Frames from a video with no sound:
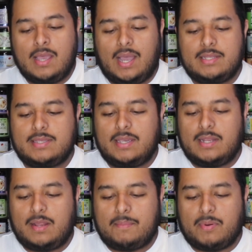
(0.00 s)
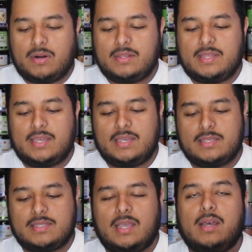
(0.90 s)
I did burn
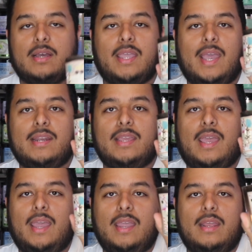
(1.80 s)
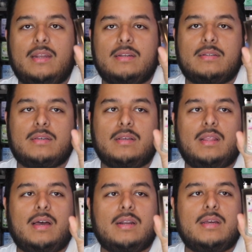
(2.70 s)
this candy cane
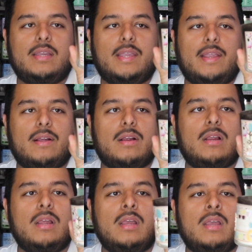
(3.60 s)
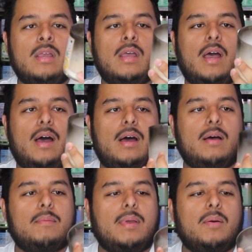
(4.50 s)
Colada here.
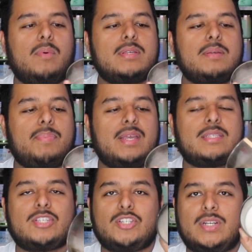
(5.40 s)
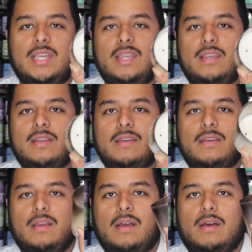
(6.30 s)
It was a bit sooty.
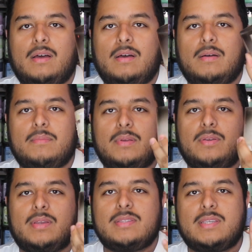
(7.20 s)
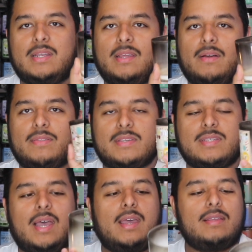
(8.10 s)
You can see it here on the
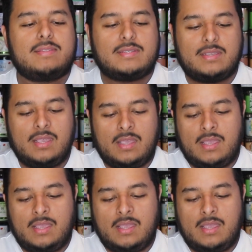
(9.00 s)
sides.